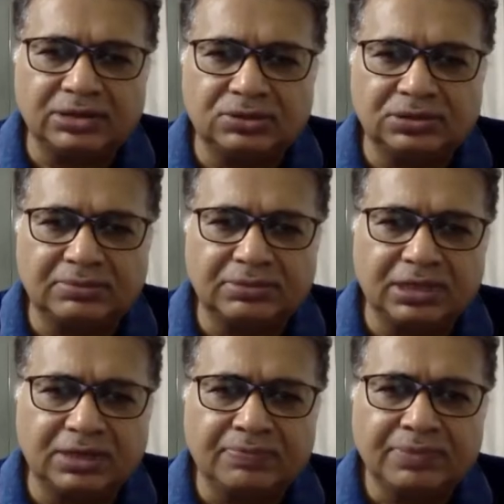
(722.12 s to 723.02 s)
or
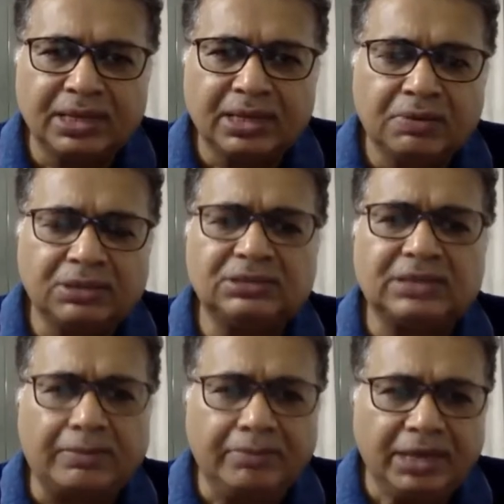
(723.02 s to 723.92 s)
something, which is
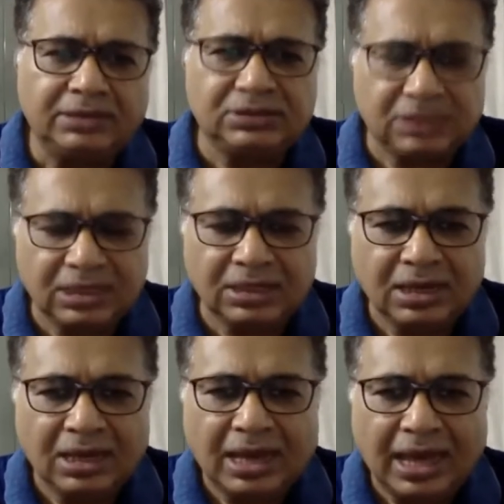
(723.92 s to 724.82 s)
amazing.
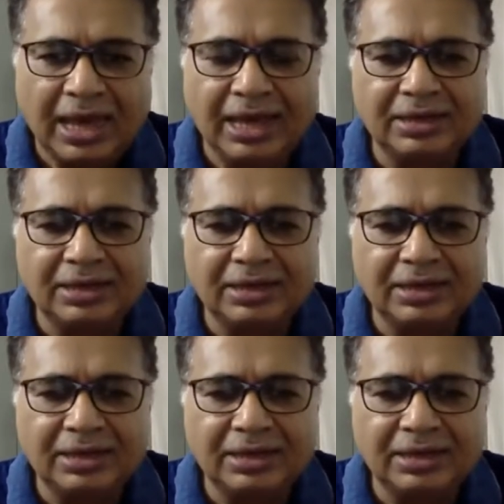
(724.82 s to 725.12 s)
And